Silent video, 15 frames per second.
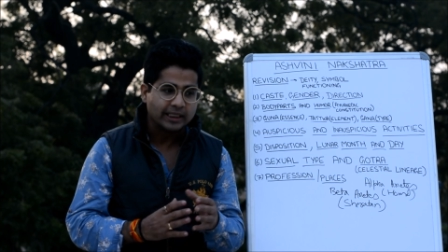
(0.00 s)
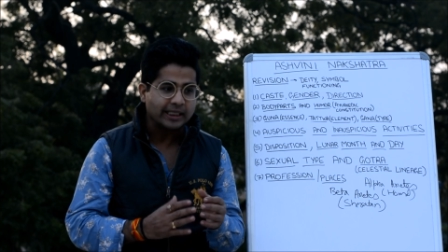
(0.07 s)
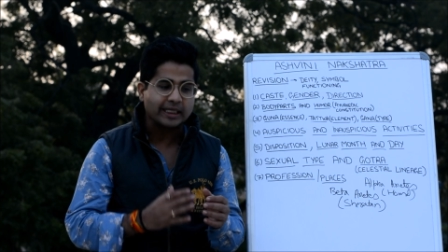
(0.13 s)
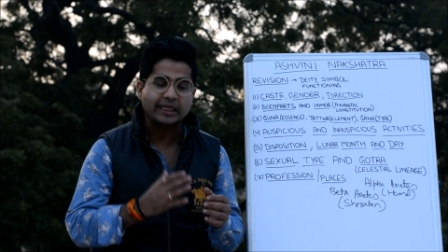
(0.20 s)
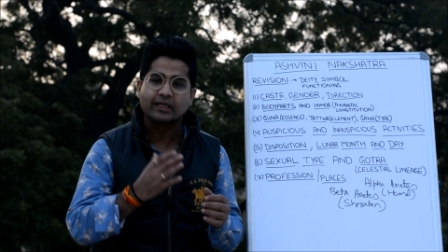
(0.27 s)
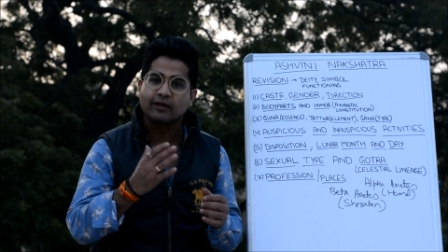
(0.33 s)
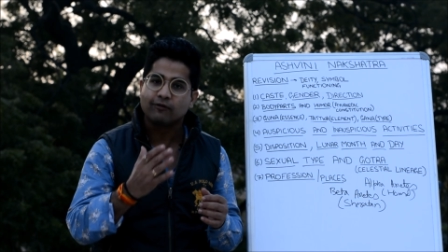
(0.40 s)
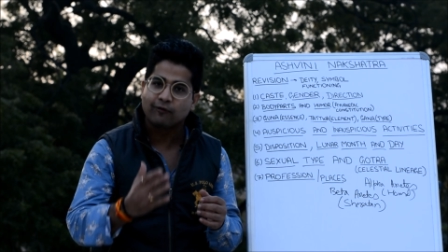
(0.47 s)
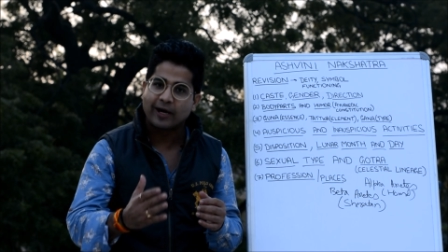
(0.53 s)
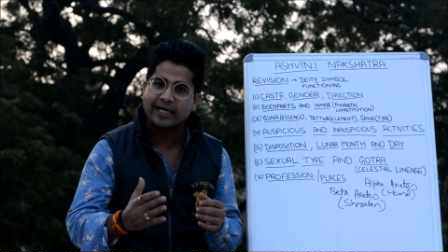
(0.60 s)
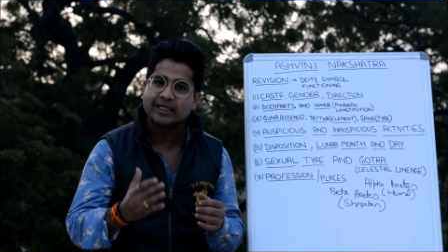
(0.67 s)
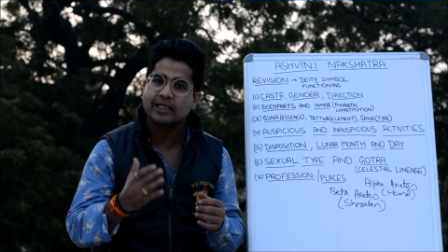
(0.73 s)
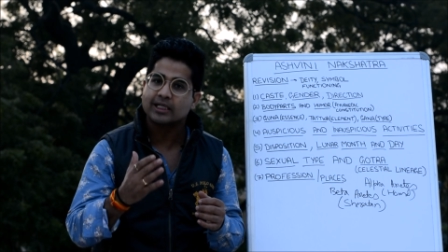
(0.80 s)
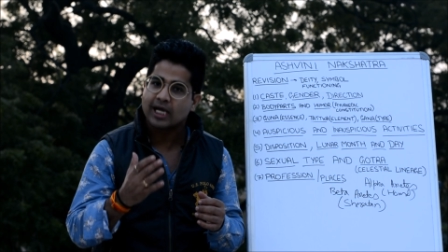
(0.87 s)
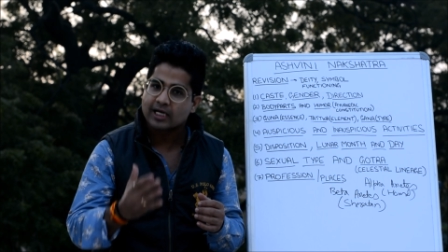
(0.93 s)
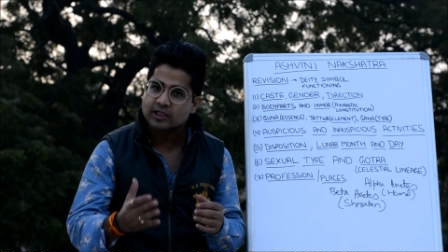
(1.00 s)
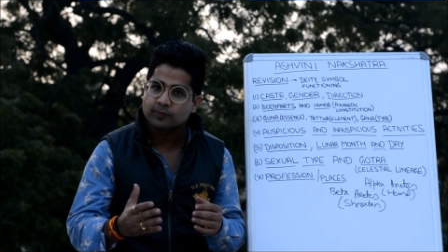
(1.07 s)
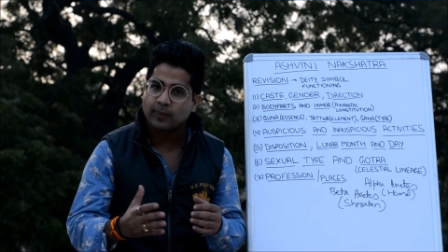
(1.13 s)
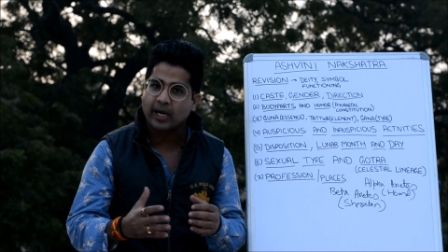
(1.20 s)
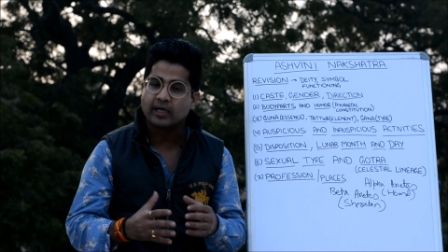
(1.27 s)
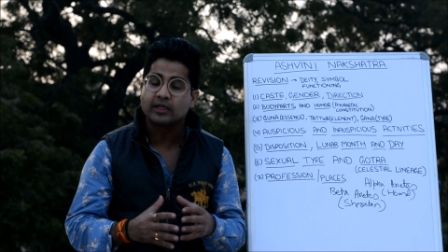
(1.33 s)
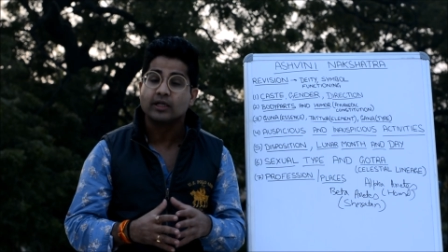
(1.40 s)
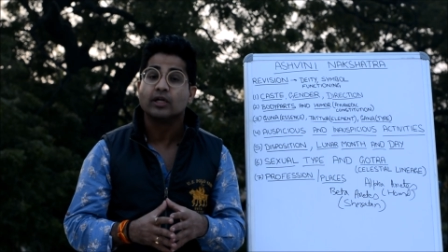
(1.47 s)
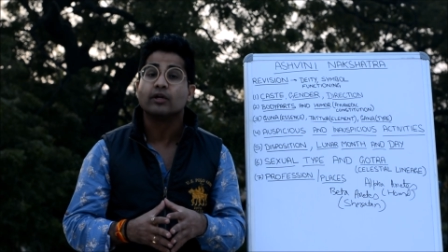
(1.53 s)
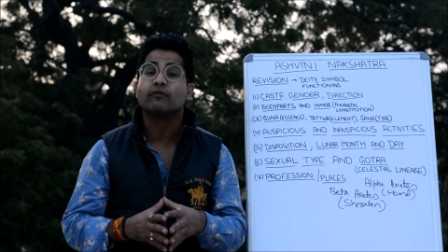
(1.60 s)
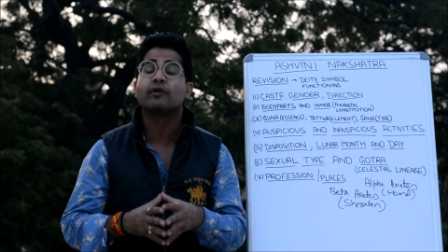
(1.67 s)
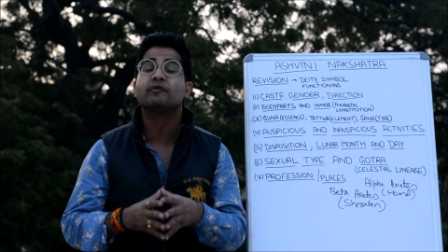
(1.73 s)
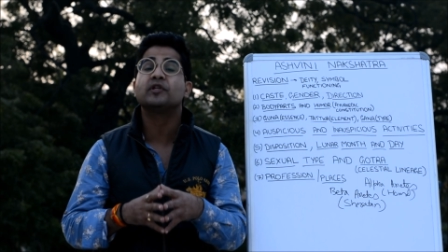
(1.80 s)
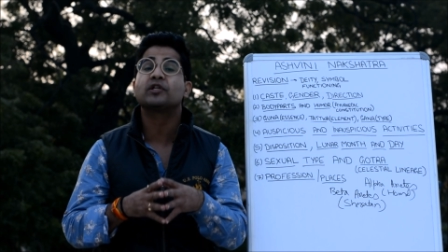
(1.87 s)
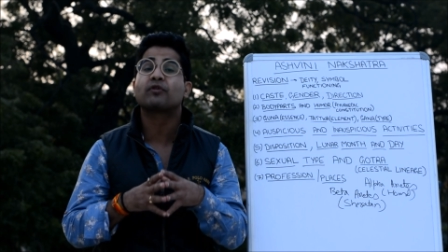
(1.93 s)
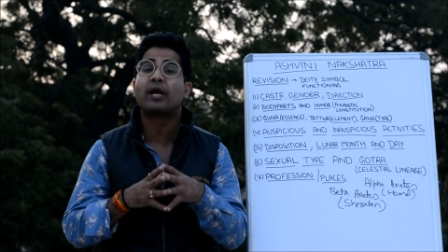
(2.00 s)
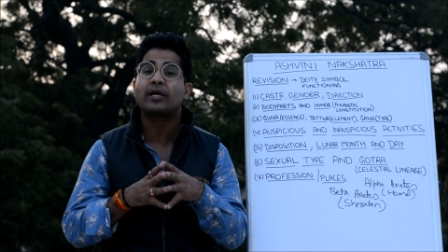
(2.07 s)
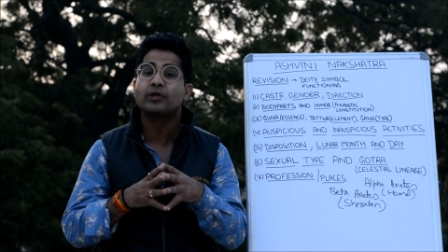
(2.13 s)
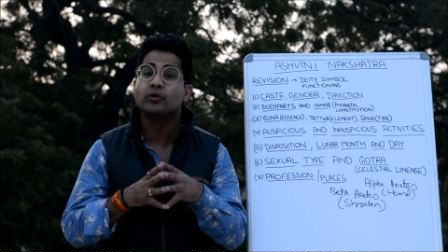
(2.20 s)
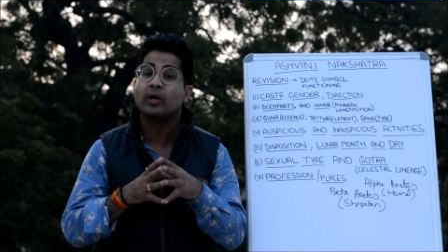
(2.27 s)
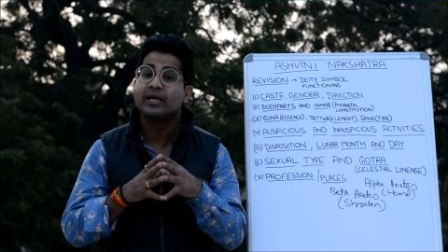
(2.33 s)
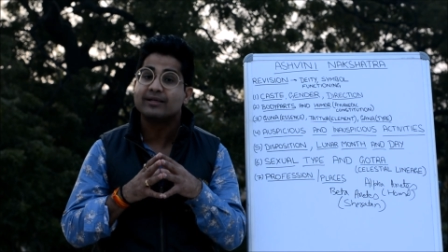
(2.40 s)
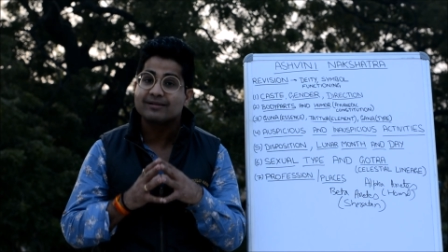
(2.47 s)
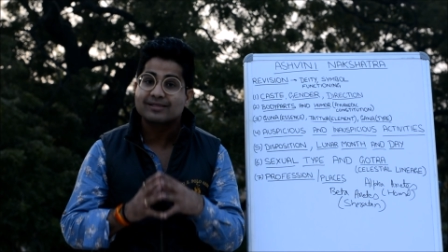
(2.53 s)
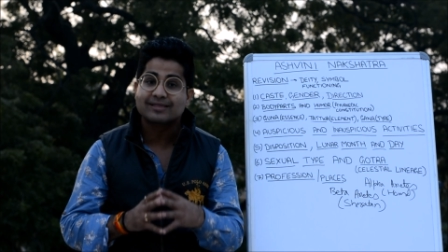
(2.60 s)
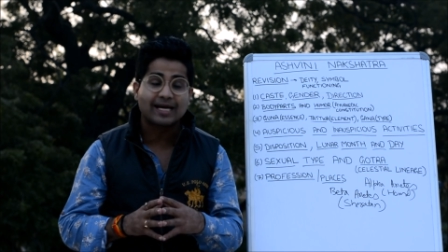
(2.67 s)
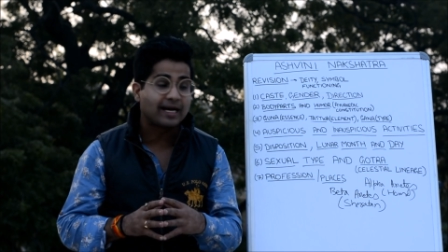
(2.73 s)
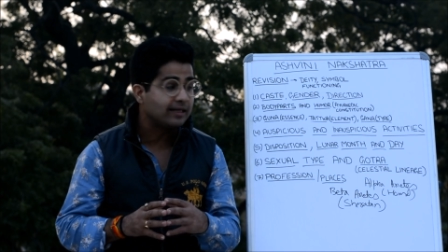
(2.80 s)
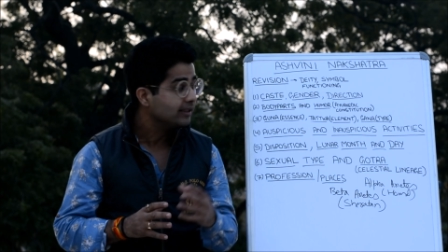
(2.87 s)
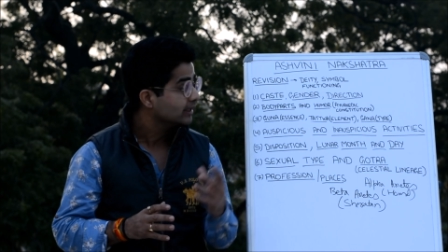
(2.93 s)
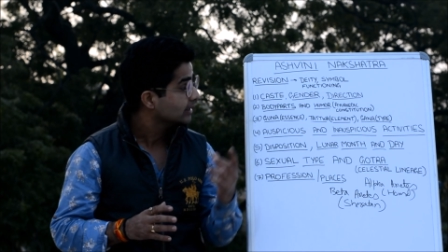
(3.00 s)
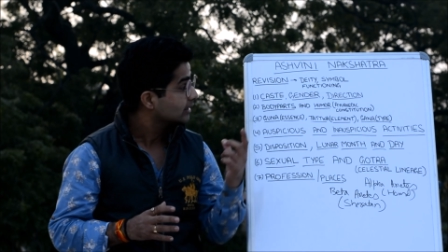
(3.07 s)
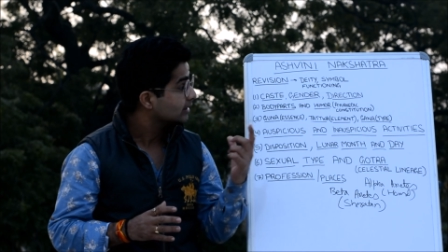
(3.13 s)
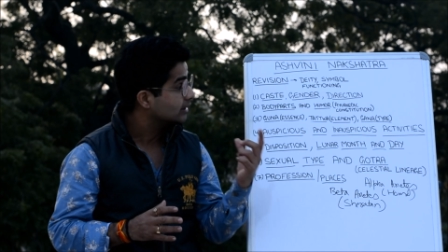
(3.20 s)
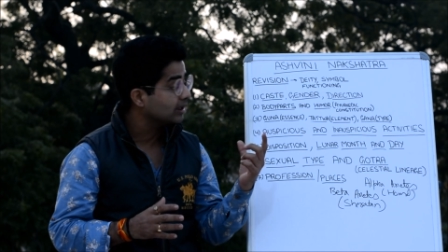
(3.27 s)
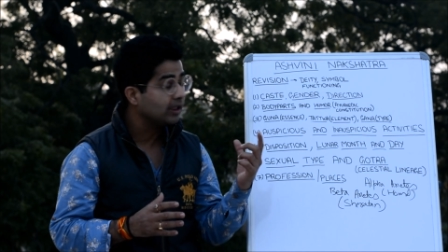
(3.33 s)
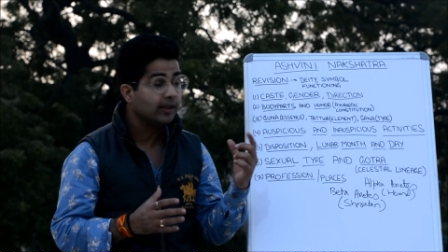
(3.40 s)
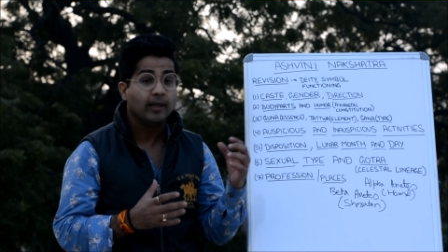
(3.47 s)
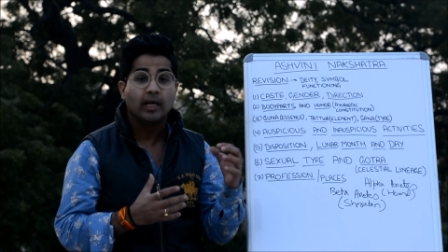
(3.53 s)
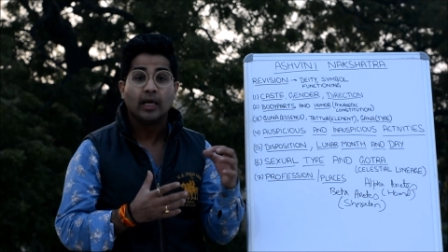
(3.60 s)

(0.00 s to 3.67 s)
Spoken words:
In the final last part, we will try to understand the